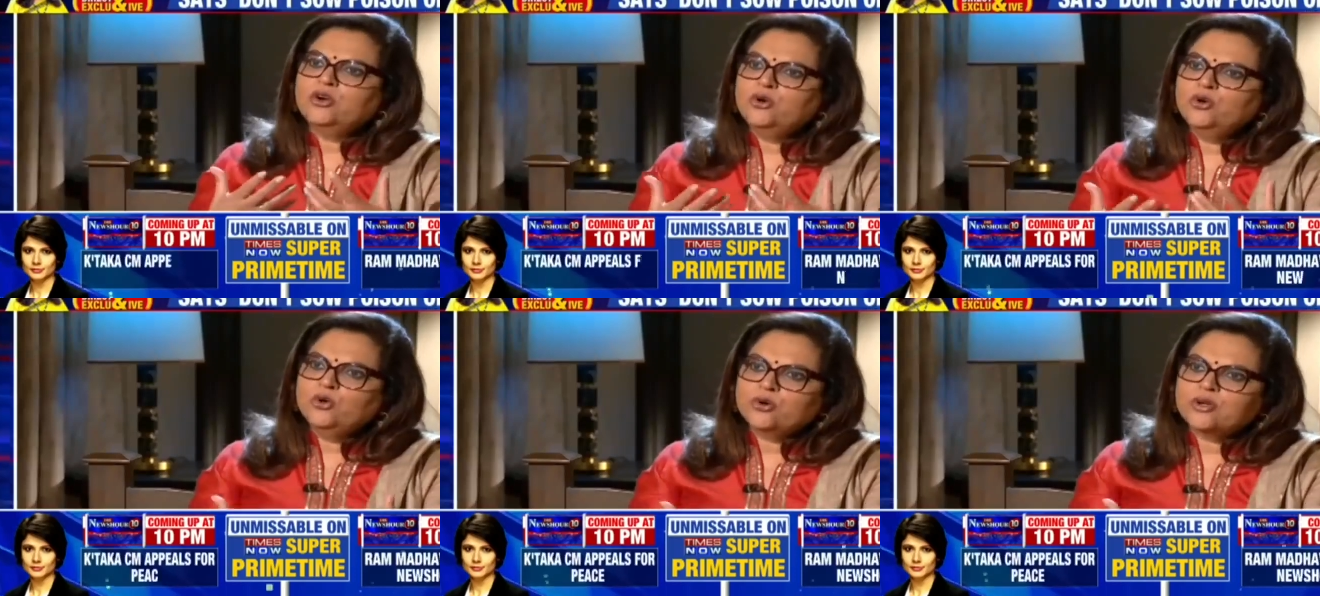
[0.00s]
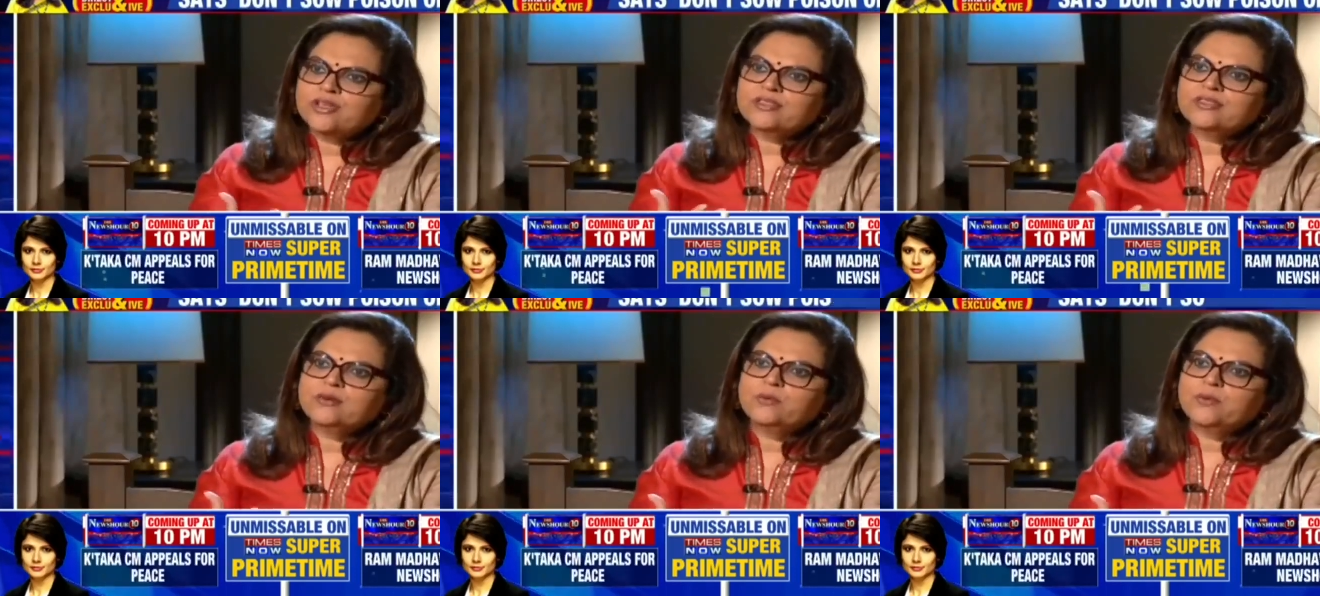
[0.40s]
Speaker 1: look
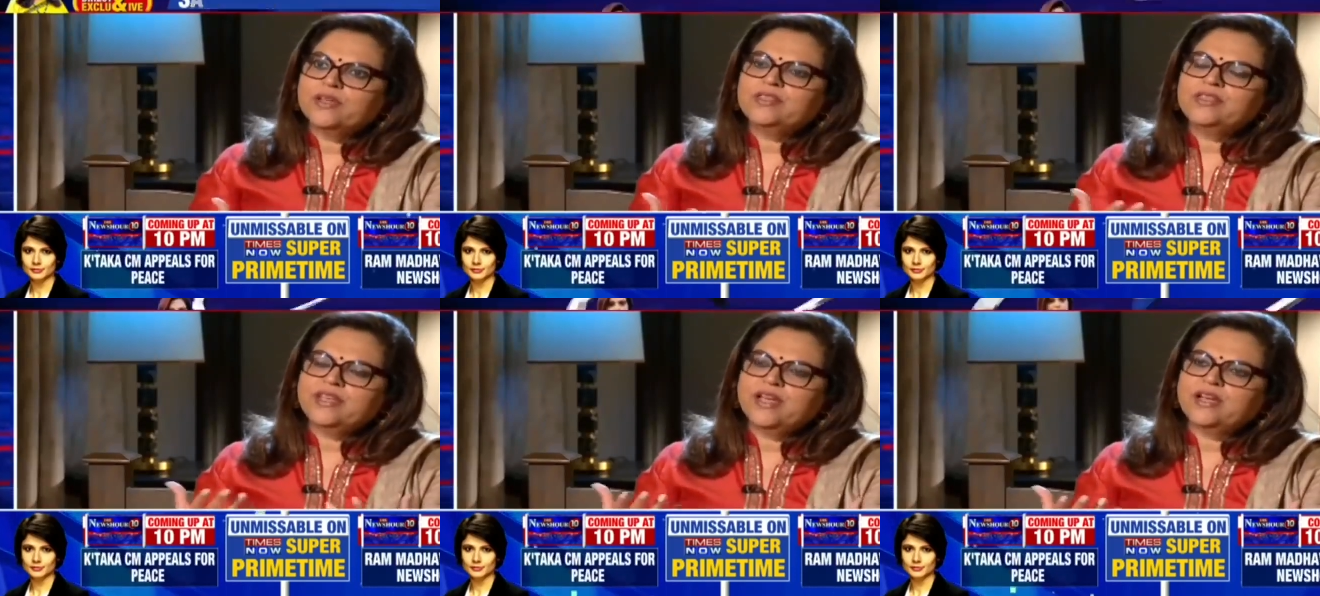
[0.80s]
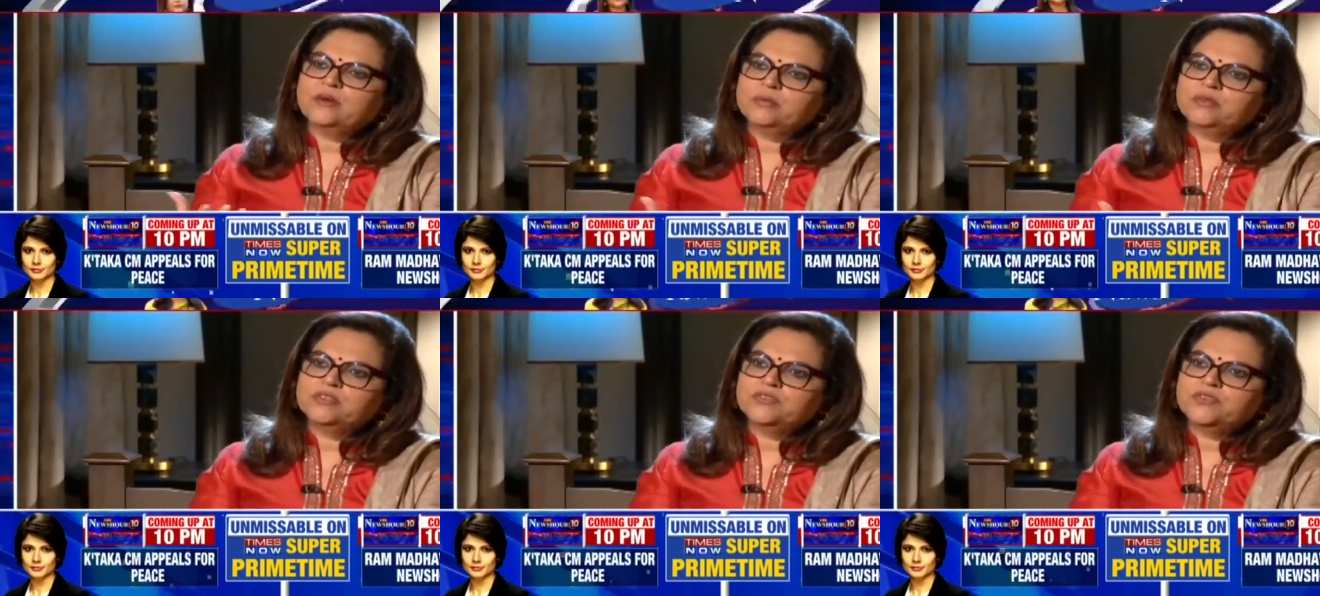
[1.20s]
at the way the
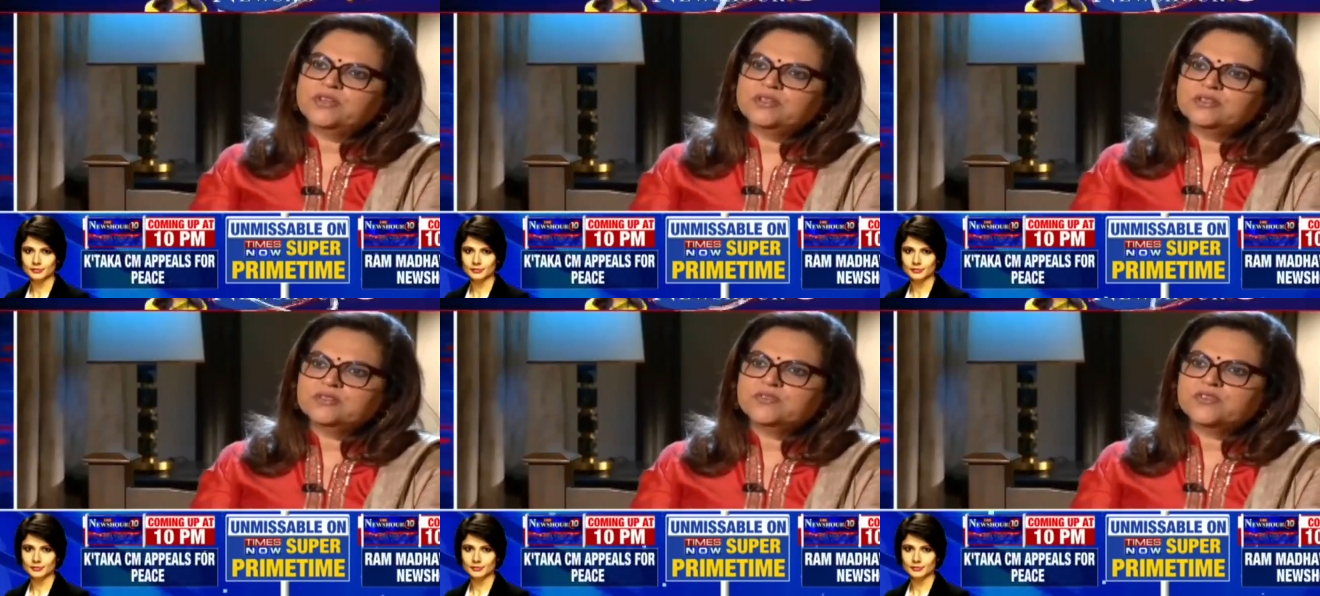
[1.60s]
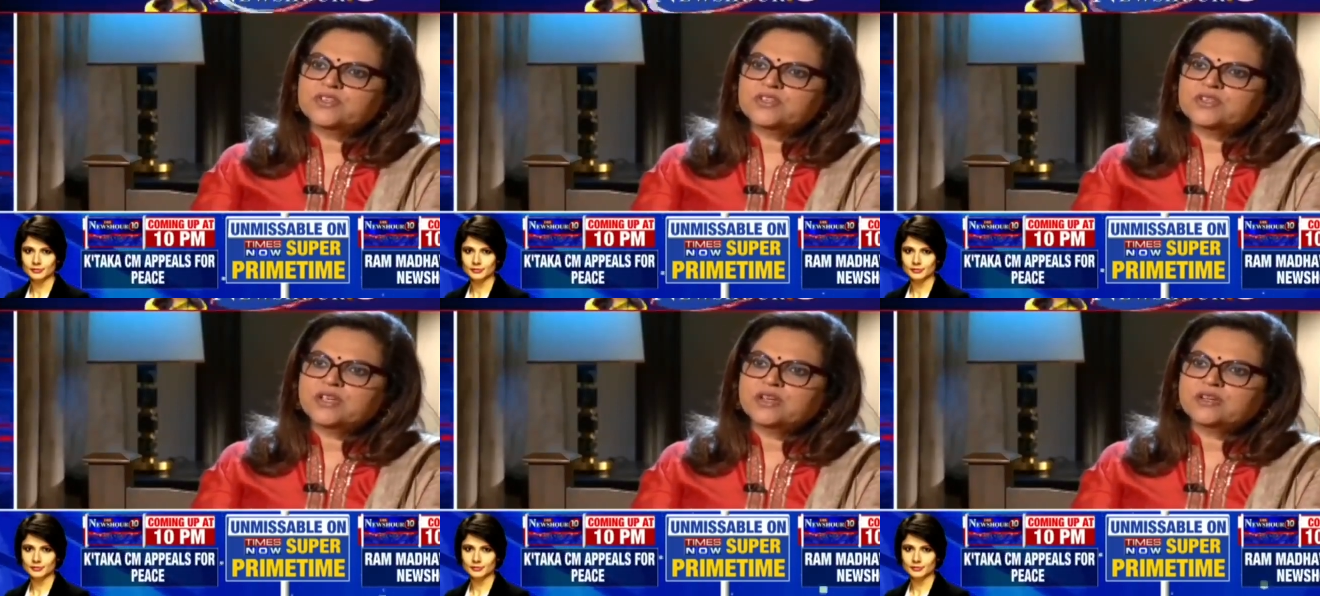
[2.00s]
atmosphere is
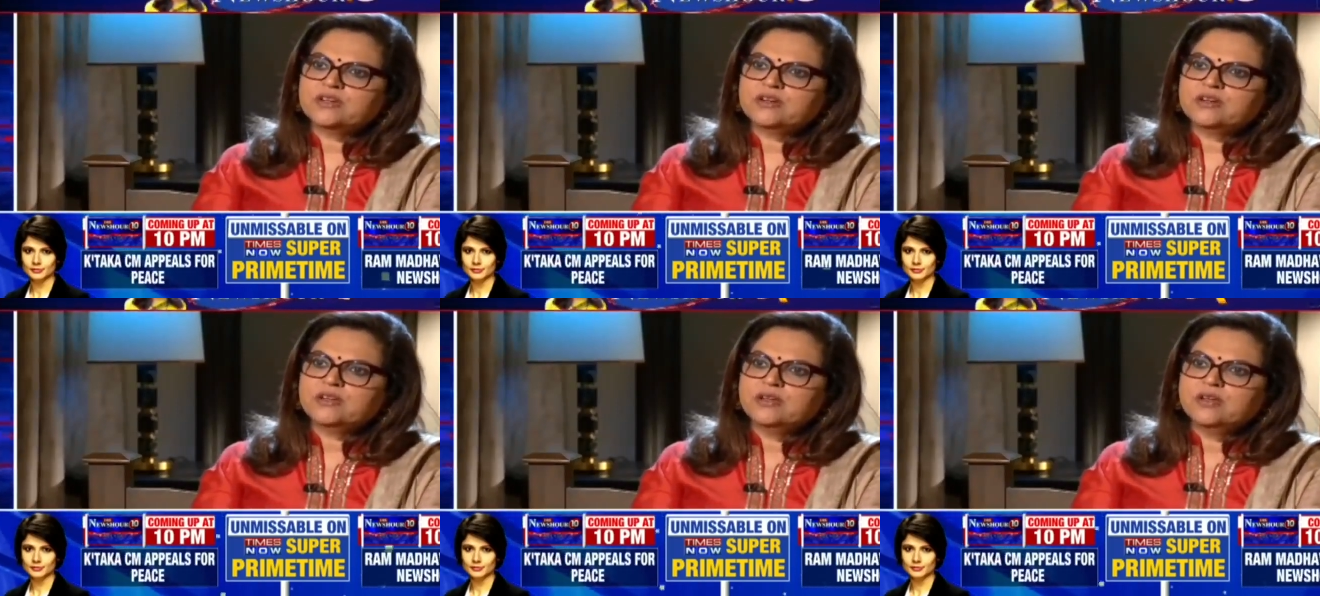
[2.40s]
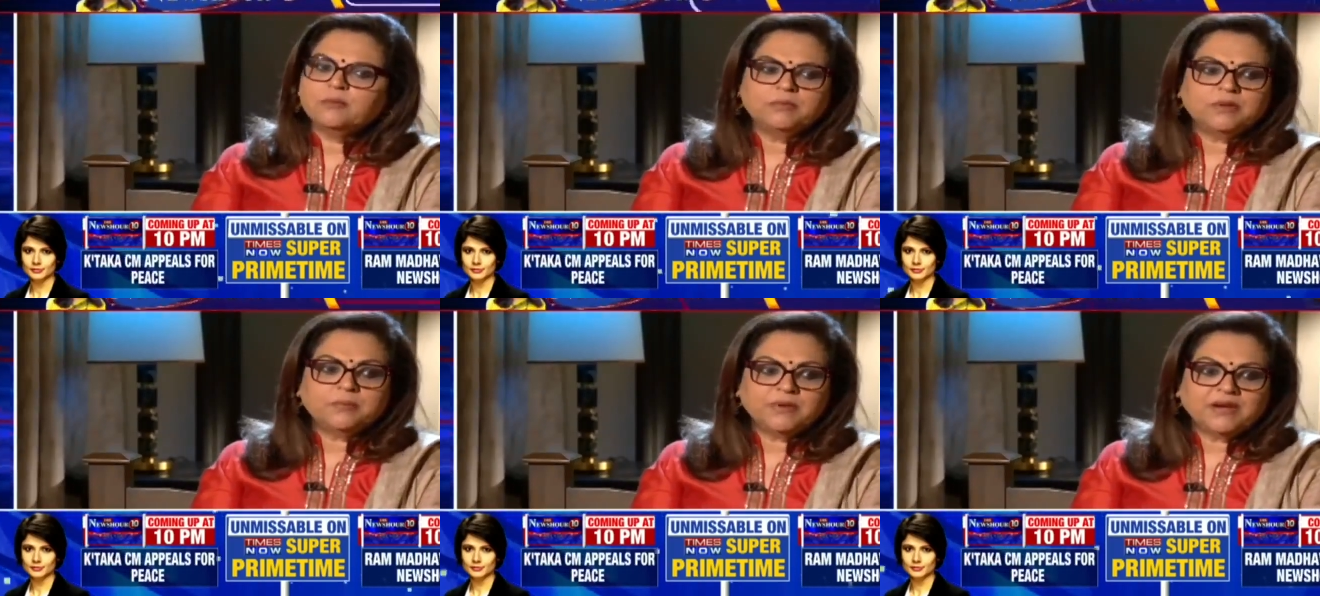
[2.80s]
vitiated.
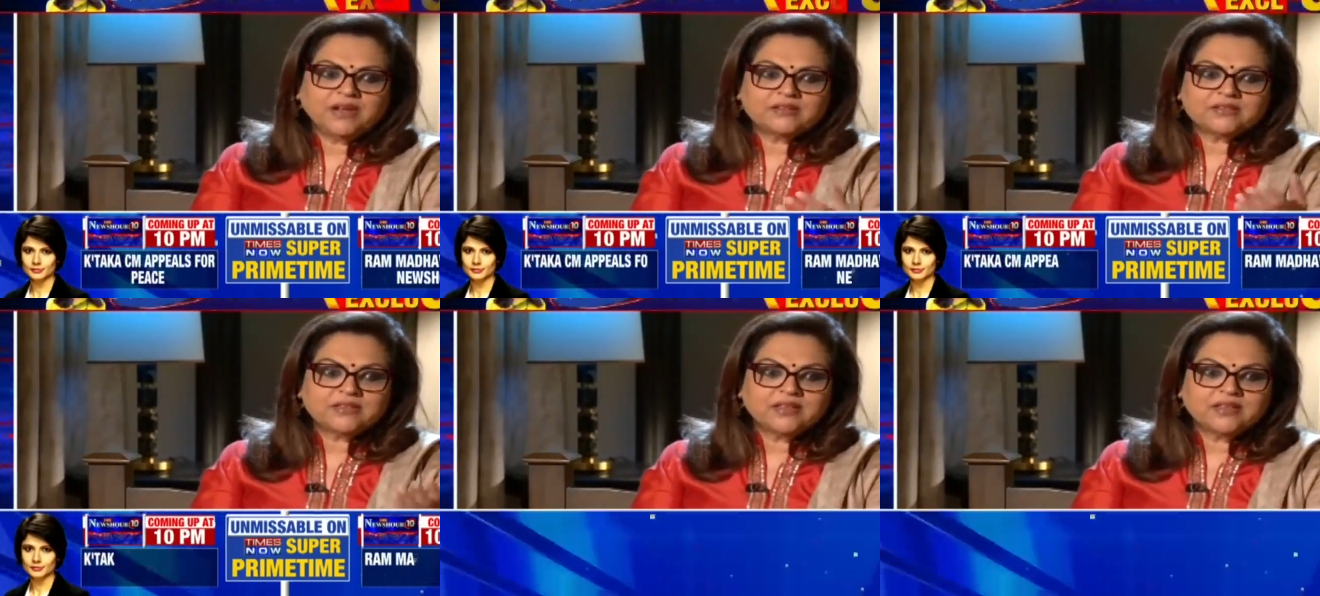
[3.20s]
People are